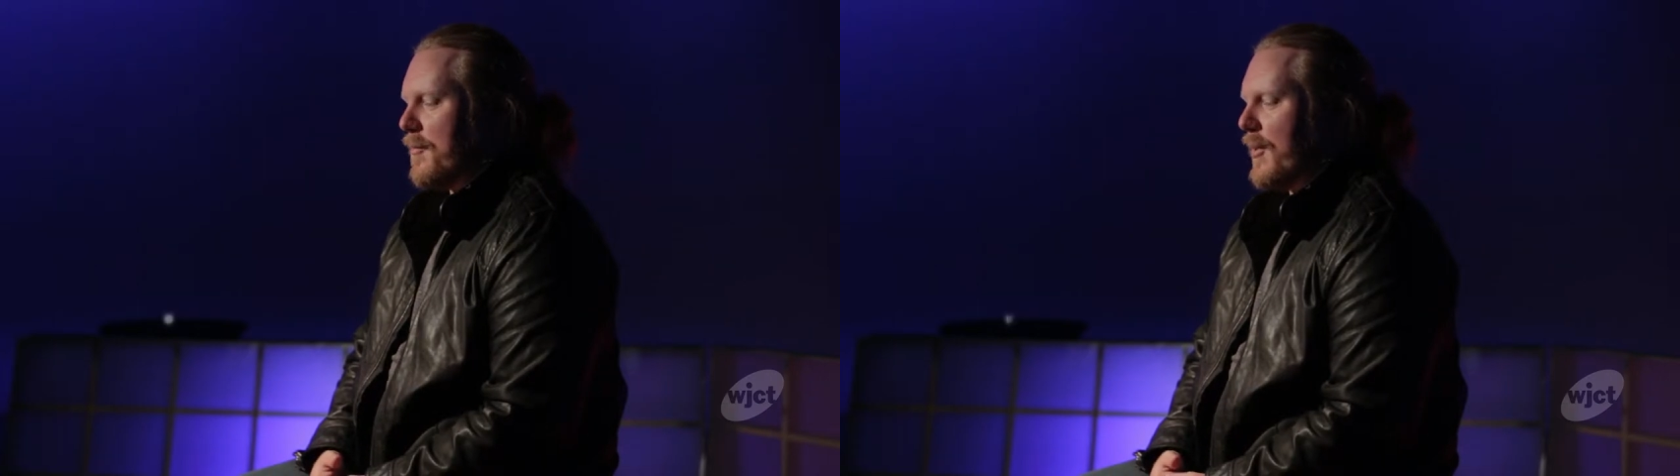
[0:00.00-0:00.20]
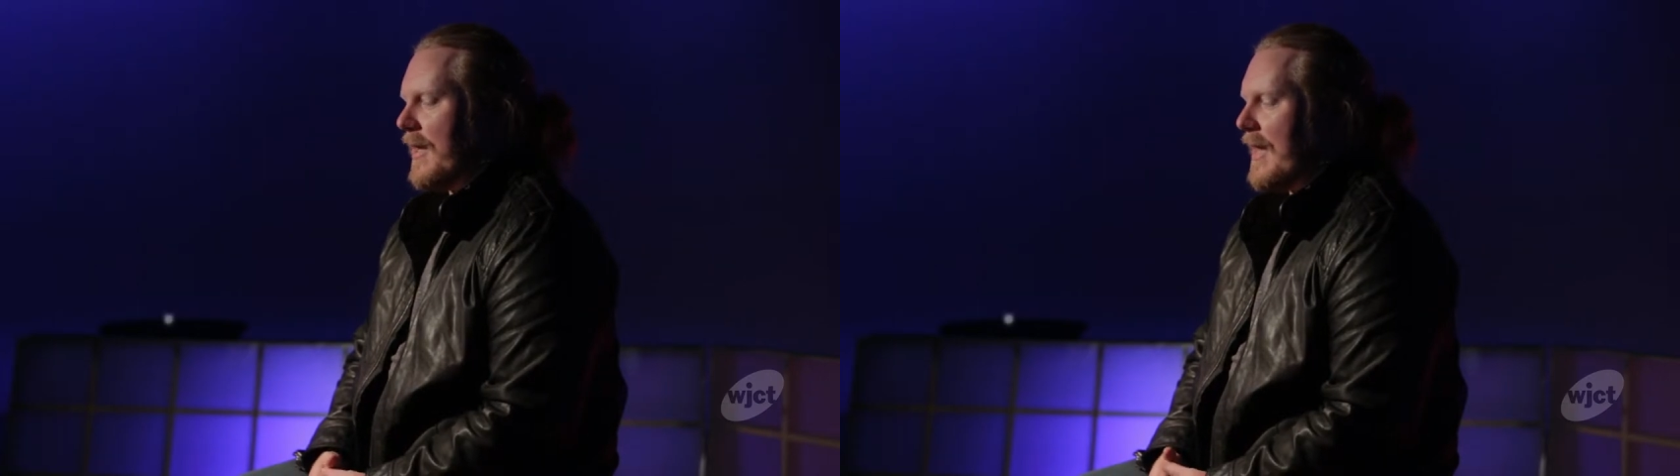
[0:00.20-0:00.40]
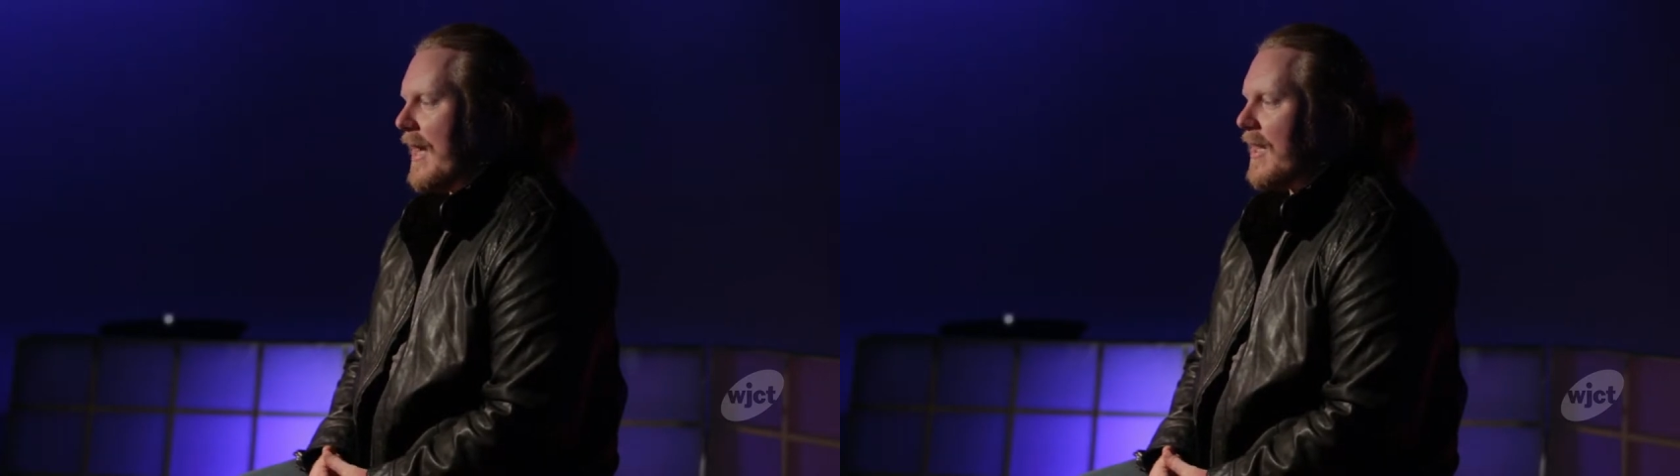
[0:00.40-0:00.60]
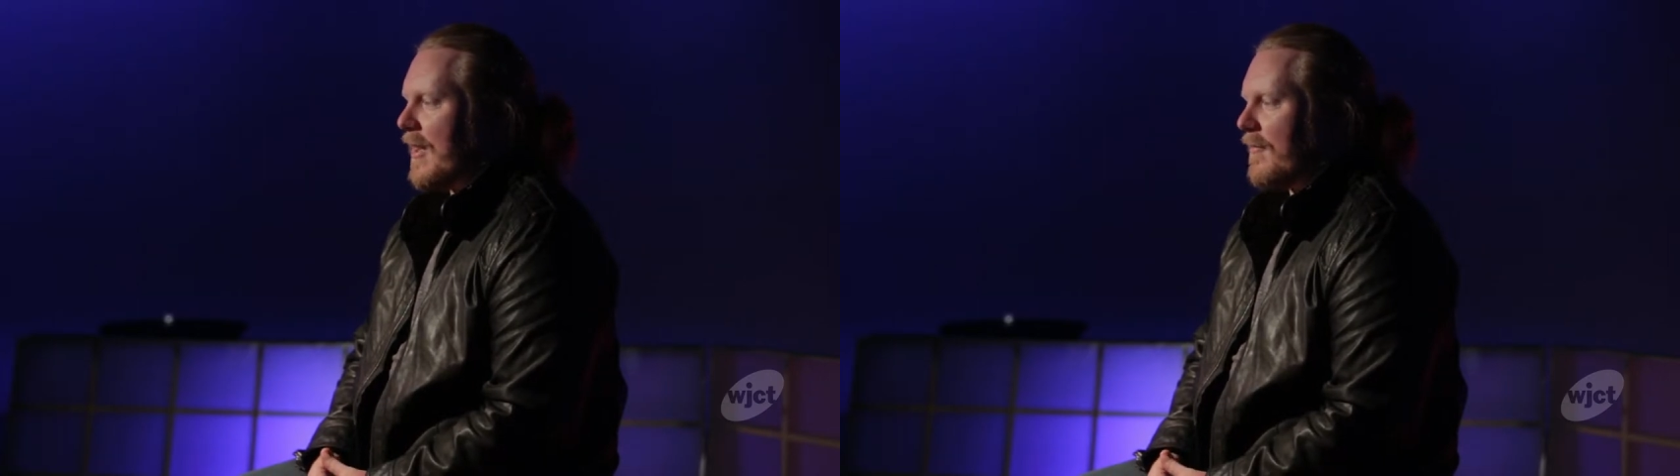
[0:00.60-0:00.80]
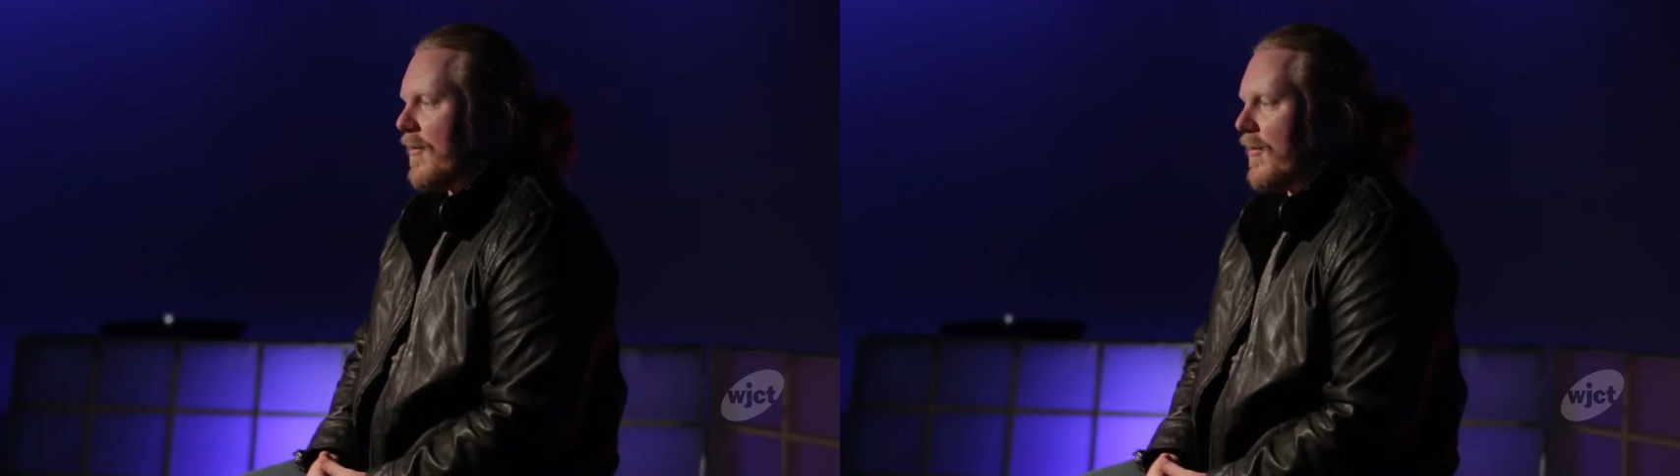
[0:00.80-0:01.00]
played that
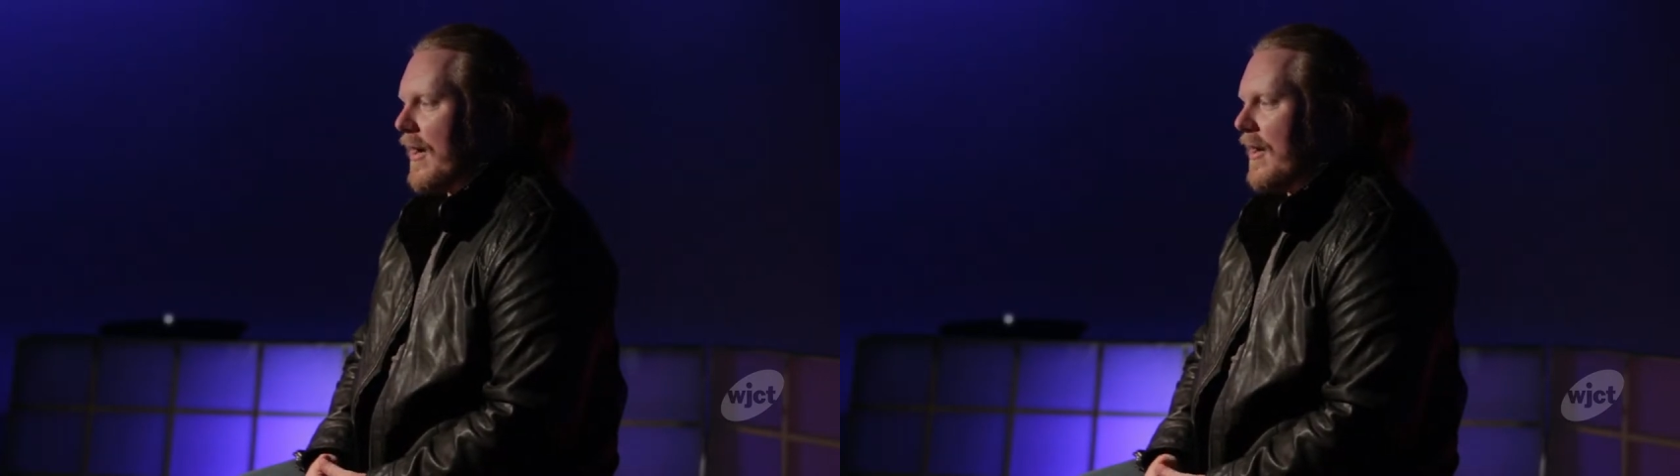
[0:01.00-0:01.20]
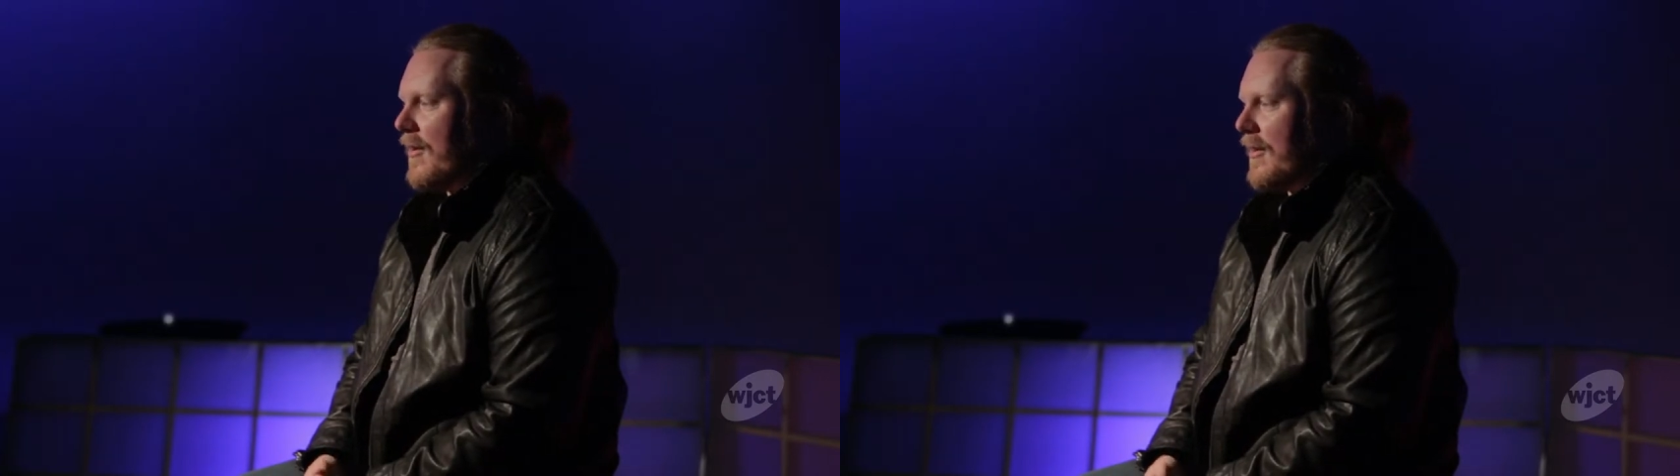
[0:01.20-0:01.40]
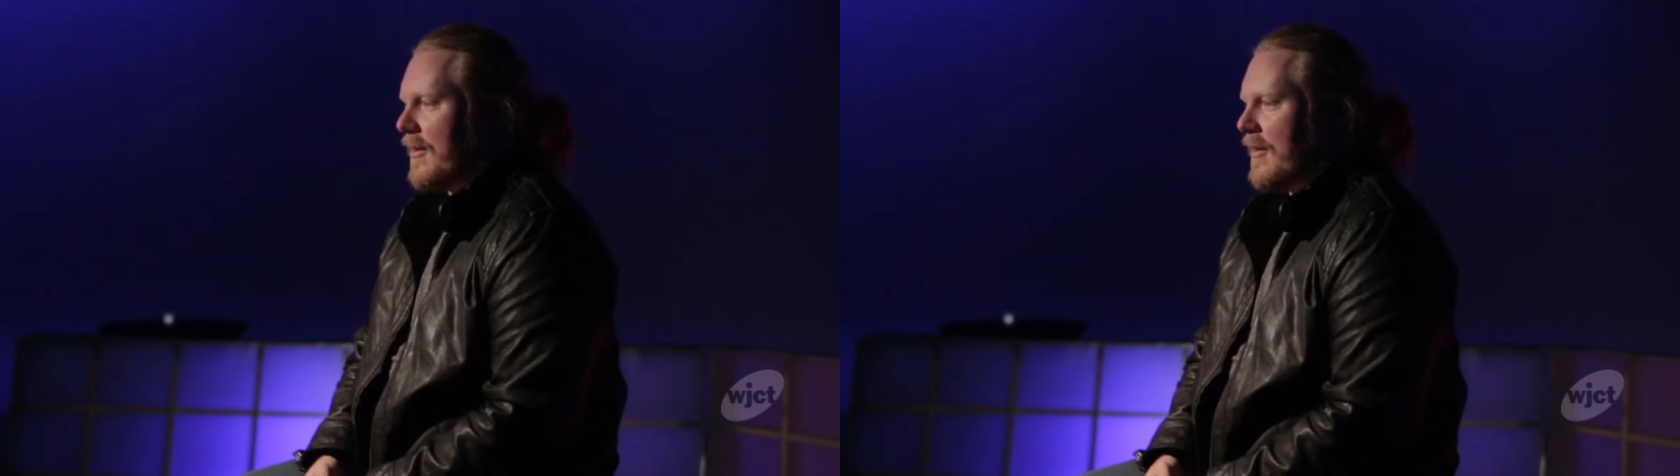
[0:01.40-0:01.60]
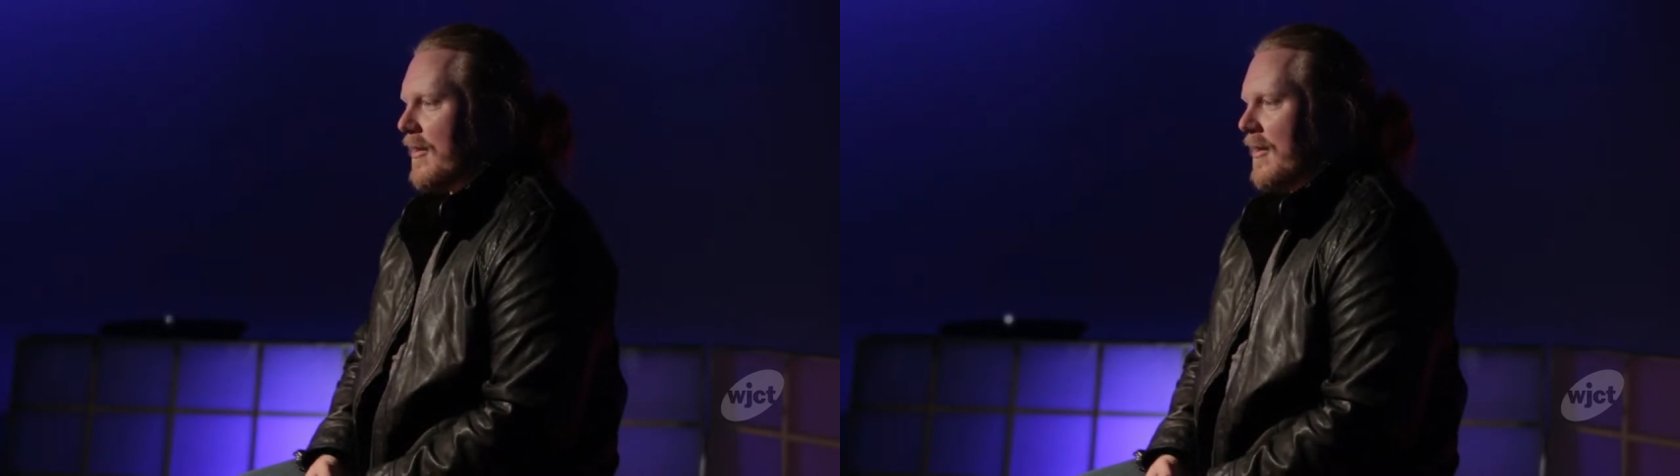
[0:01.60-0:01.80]
game for a while and